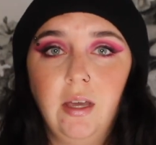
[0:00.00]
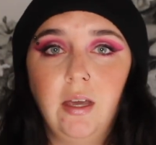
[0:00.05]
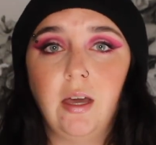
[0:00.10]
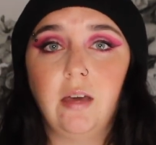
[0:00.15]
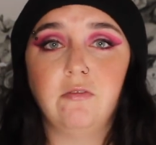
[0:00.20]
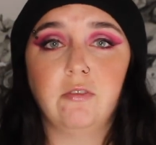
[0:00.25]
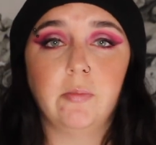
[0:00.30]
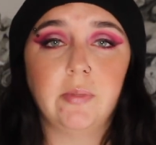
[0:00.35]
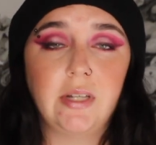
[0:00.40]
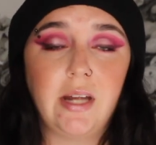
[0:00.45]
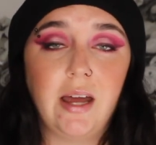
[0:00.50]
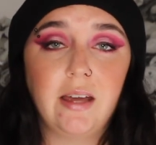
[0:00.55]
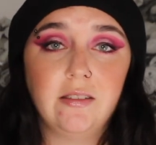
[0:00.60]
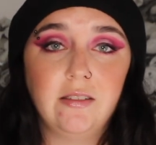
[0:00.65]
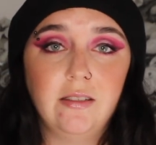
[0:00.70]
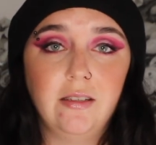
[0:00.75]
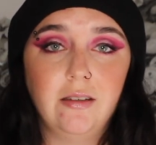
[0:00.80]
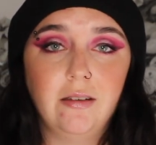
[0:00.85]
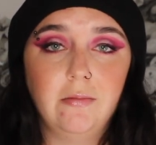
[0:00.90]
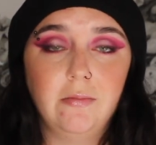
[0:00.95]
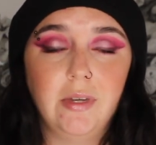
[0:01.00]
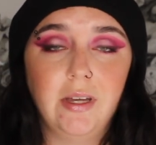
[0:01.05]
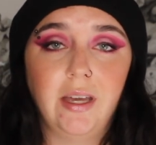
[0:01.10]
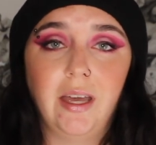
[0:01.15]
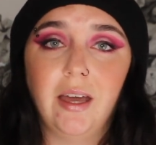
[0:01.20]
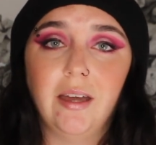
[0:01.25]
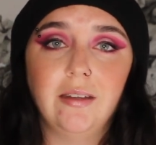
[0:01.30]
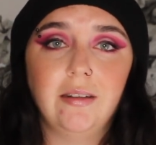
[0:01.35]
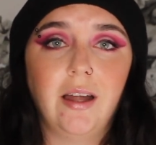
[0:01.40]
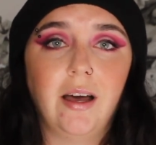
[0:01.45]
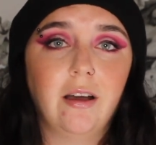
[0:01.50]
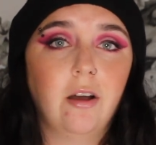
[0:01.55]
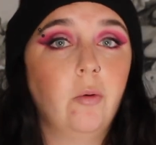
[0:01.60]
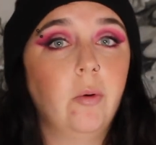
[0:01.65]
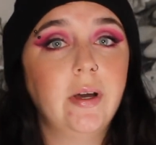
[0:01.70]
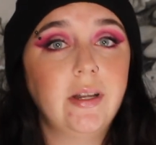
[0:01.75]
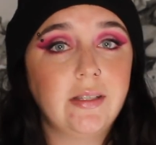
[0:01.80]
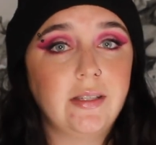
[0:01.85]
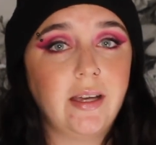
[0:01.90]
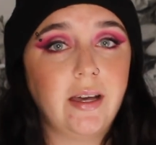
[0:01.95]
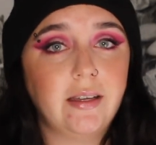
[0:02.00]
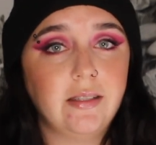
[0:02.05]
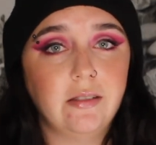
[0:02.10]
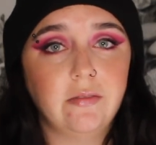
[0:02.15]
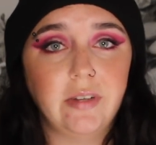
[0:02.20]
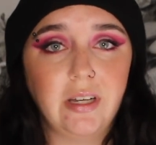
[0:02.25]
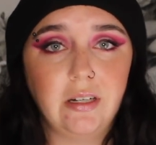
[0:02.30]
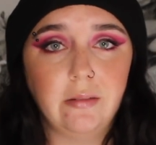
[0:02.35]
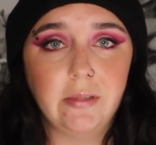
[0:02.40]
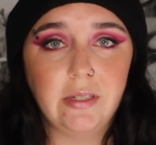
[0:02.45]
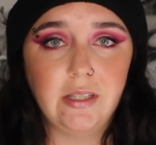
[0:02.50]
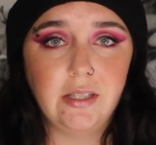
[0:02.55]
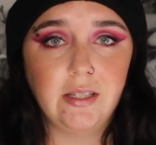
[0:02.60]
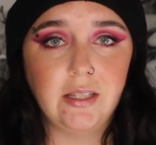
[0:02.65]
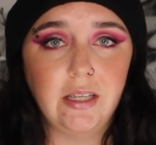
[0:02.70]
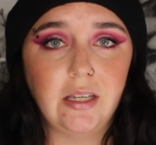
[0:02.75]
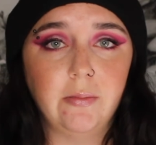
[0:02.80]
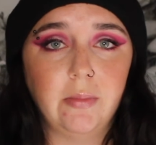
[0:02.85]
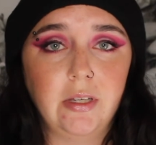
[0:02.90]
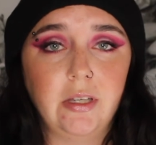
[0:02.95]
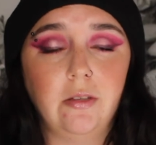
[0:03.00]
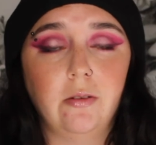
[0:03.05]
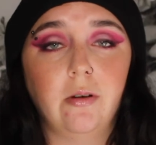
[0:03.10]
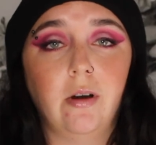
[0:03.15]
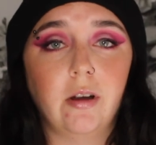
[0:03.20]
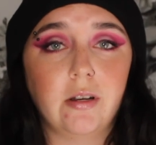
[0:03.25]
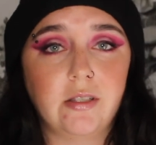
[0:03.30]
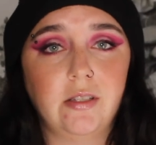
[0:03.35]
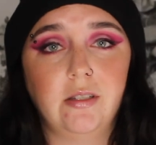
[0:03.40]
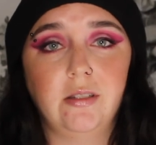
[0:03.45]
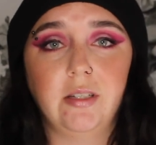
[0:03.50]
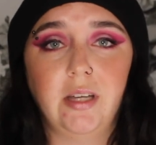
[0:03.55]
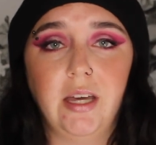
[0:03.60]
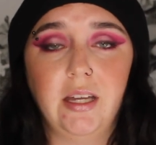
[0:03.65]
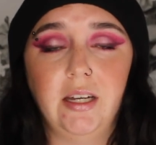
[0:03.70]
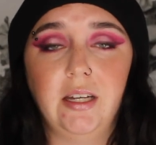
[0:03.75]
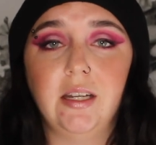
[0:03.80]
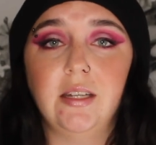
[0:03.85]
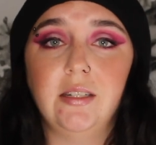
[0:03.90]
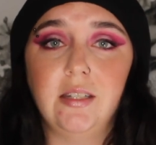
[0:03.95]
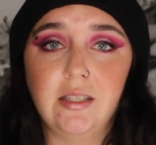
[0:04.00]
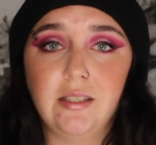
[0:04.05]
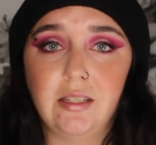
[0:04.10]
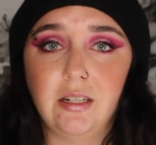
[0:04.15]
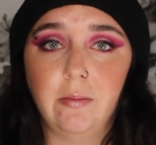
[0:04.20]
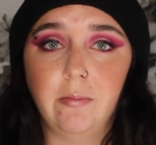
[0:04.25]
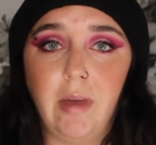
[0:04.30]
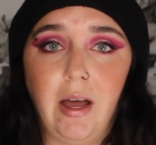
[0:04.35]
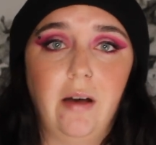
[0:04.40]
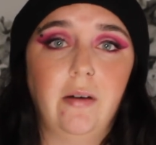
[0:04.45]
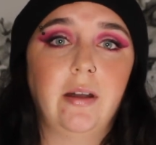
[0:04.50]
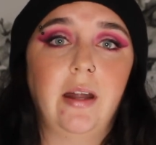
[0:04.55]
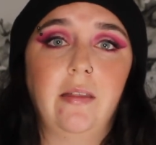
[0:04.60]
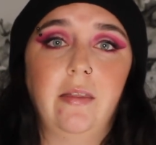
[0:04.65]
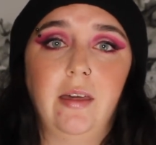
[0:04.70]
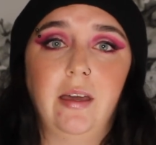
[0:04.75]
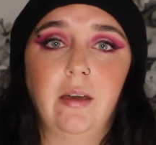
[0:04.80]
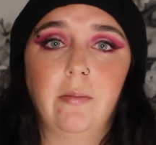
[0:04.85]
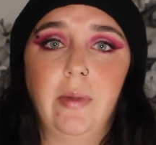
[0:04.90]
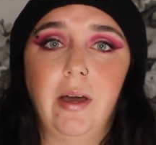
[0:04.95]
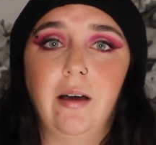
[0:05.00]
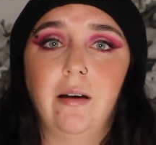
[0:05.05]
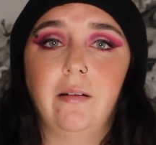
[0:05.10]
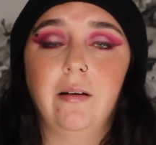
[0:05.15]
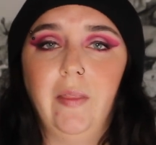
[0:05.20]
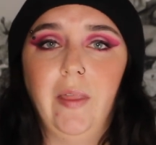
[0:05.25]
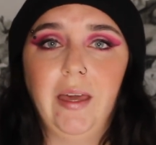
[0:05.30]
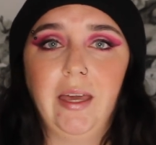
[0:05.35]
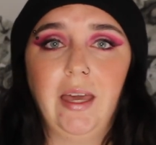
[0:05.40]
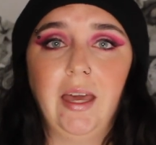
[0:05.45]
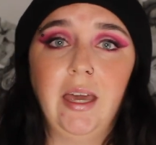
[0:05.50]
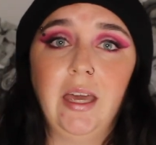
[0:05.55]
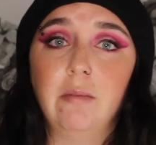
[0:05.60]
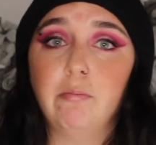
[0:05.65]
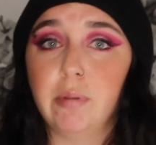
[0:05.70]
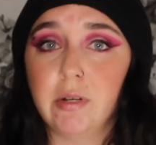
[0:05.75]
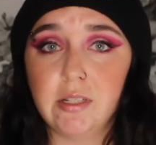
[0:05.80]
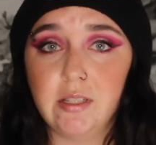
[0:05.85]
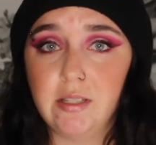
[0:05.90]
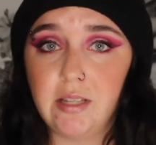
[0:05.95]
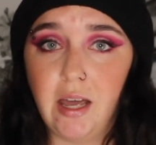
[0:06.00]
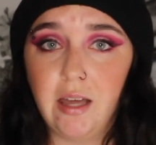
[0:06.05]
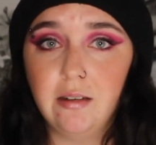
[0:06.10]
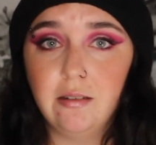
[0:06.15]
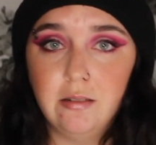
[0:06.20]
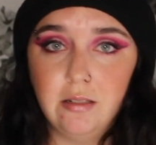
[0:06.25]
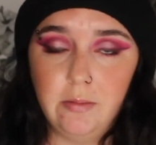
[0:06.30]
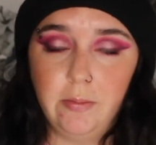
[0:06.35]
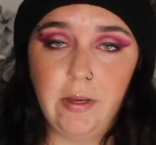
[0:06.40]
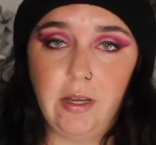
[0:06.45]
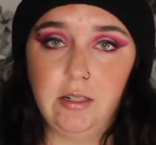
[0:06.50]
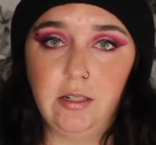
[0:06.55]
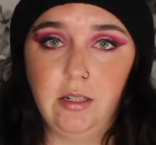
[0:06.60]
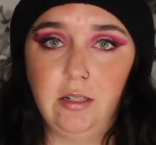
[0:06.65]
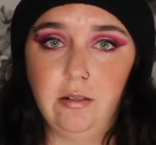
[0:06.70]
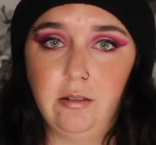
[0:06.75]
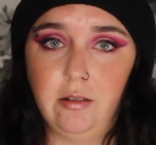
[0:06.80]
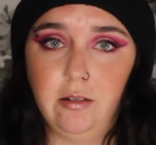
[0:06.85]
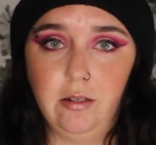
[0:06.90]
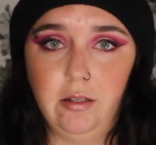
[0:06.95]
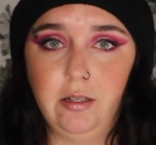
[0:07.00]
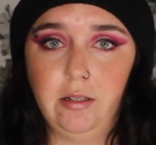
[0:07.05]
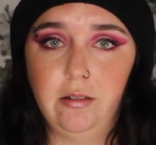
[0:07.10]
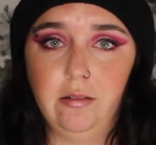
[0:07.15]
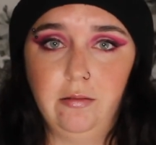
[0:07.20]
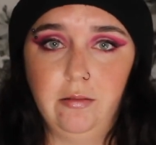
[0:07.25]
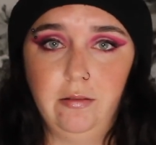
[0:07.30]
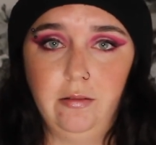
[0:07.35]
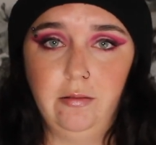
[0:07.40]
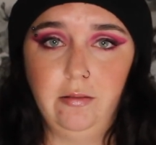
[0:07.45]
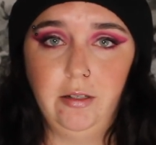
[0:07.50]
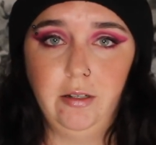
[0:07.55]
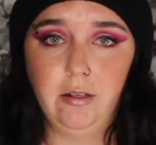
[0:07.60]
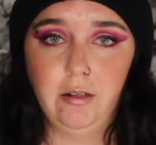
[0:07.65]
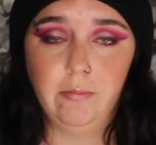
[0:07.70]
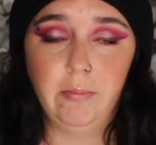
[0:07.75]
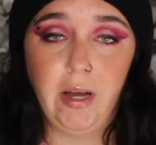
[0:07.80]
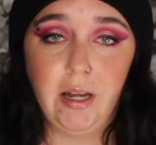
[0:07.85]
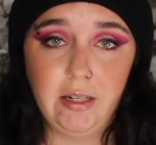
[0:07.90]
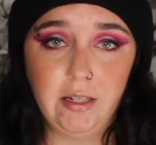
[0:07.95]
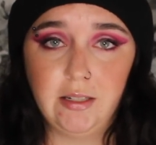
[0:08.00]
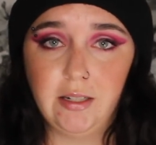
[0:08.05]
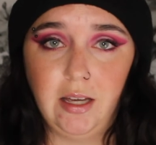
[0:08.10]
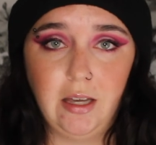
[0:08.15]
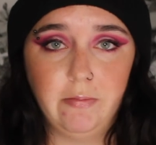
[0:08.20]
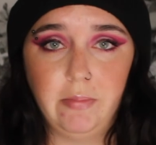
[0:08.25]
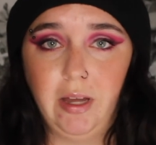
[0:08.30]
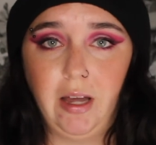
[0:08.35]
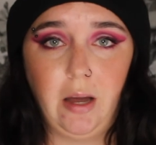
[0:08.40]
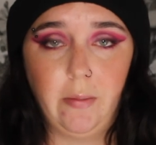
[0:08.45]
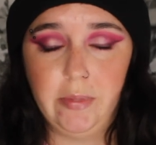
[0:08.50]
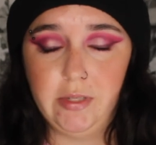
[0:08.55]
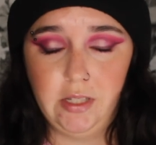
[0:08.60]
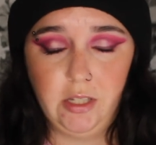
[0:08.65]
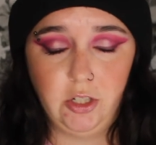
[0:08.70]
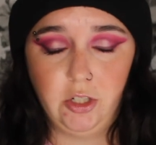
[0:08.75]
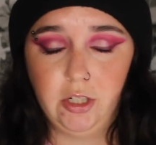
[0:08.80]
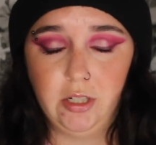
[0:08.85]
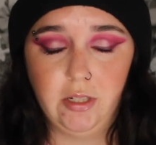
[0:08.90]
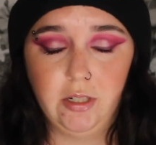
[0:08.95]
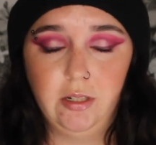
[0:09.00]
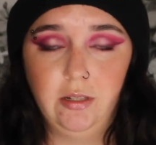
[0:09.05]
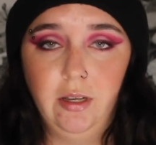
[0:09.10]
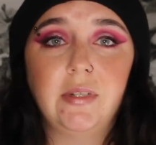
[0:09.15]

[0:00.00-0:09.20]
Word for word: And for potassium, again, not quite as high as the vitamin C, but you are still getting a decent amount, I think about like 8%, depending on your body type and composition.